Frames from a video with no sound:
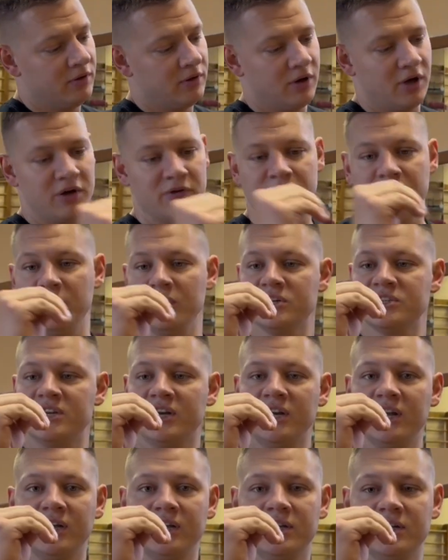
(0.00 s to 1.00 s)
and fingers are
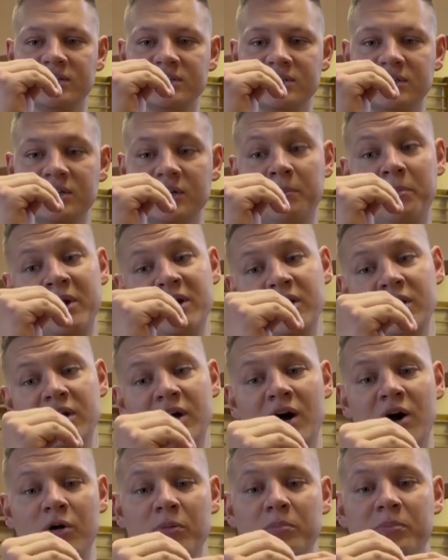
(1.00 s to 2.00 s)
like this. Depending
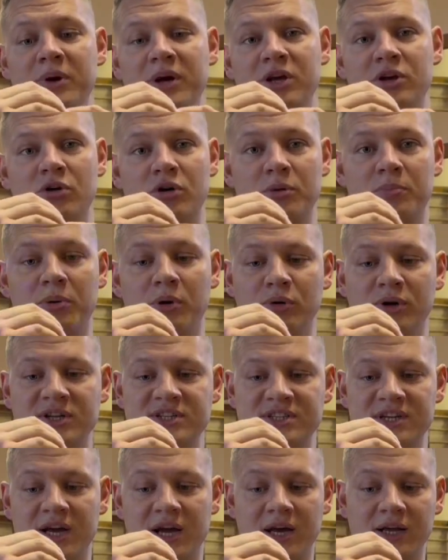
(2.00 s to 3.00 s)
how big your opponent's
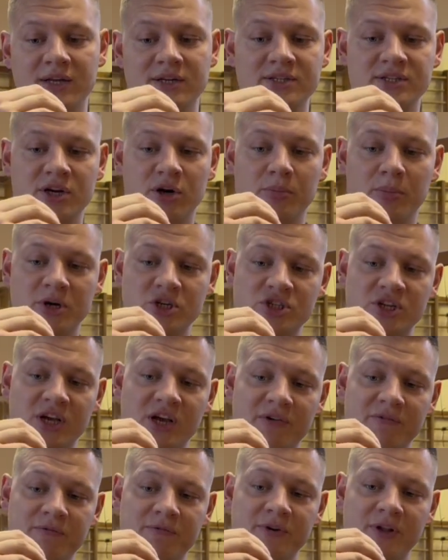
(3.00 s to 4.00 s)
hand is, how much they
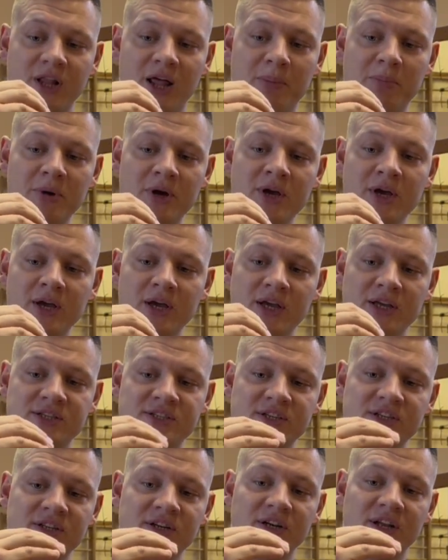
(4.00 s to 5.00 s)
have fill up, it's
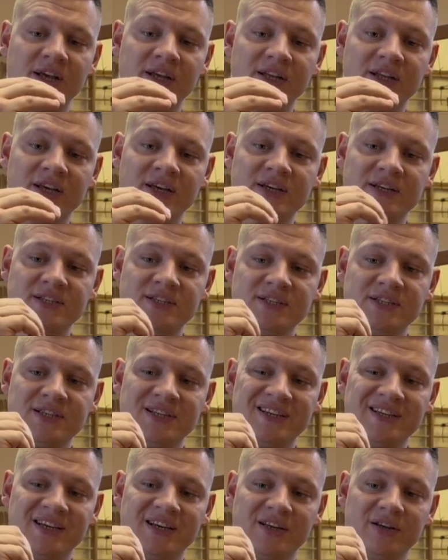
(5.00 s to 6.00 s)
either like this
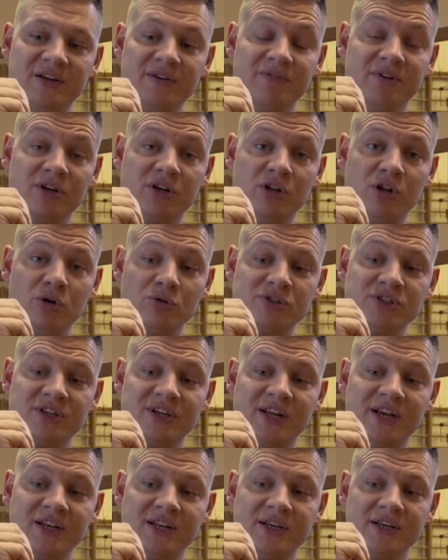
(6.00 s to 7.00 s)
or even closer
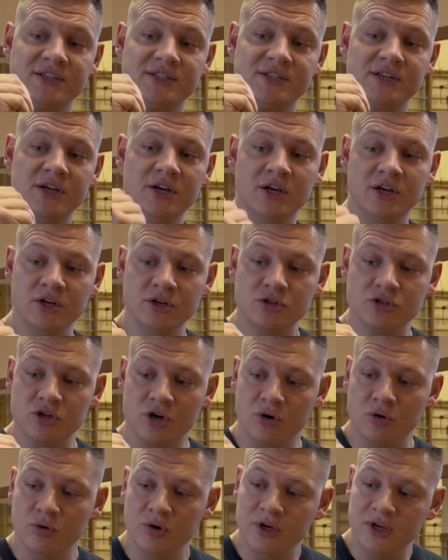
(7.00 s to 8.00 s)
like this.
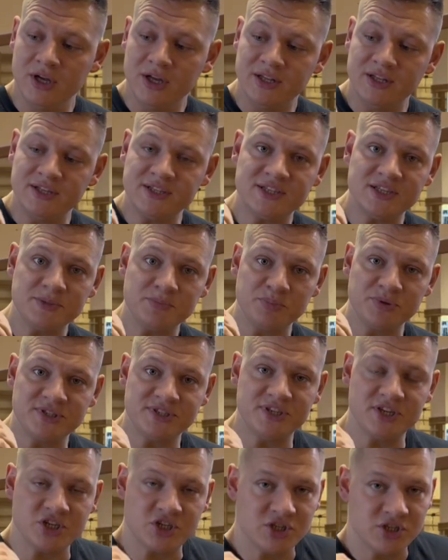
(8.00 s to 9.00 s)
So this is
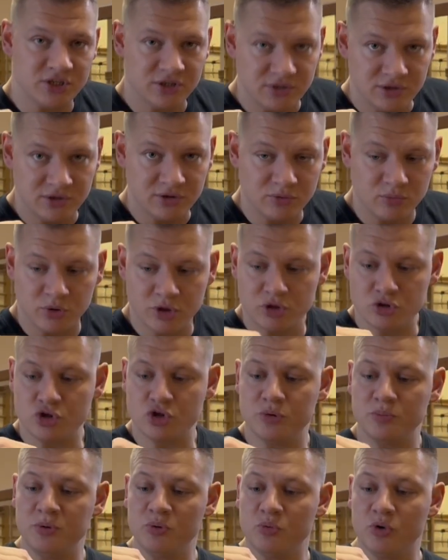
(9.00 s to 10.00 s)
position where you
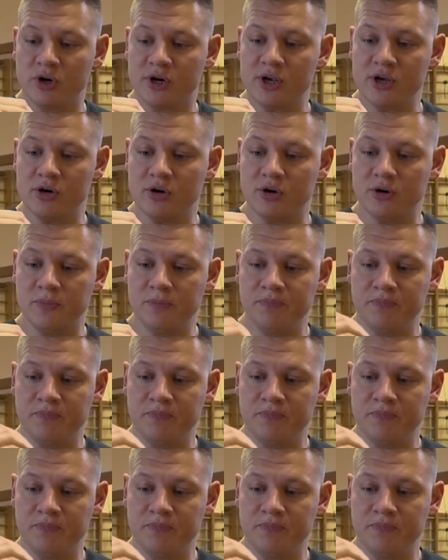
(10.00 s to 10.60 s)
should be working on.